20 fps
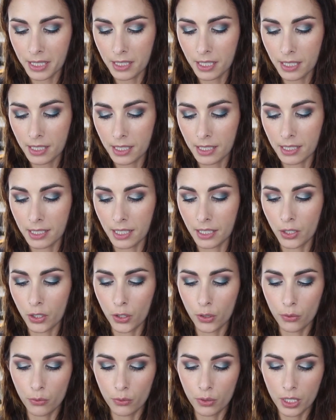It says it's in
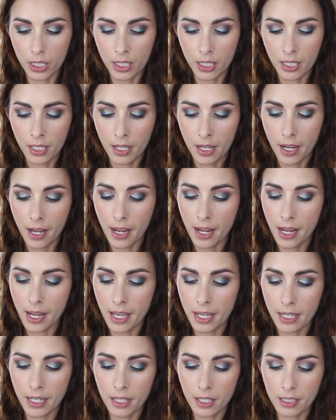nude,
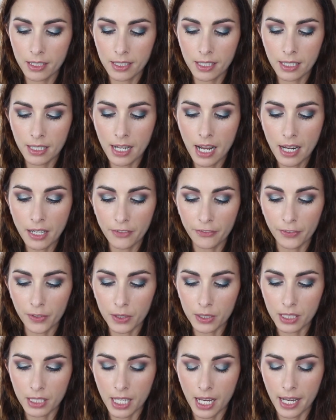and it's not a
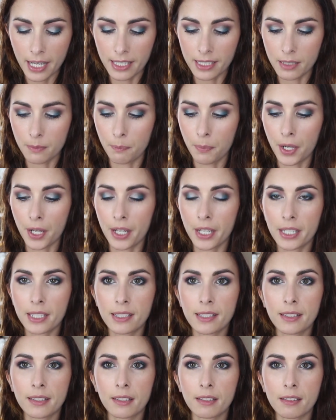full size, but
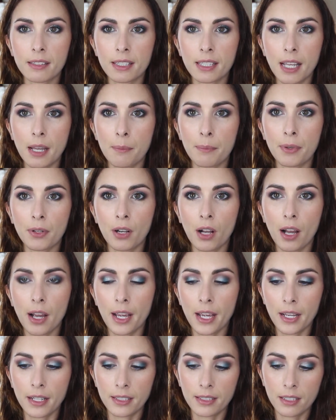it's a little sample
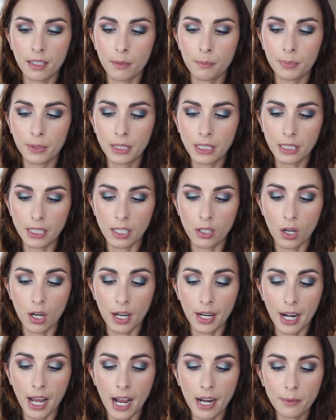guy, and it's completely
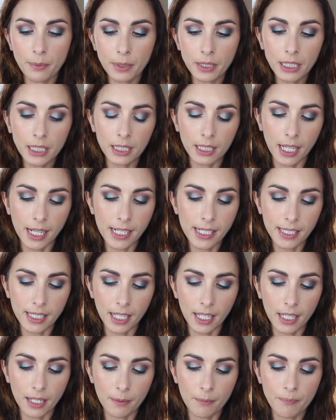gone. I really liked
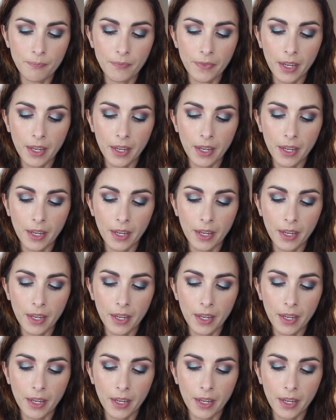it.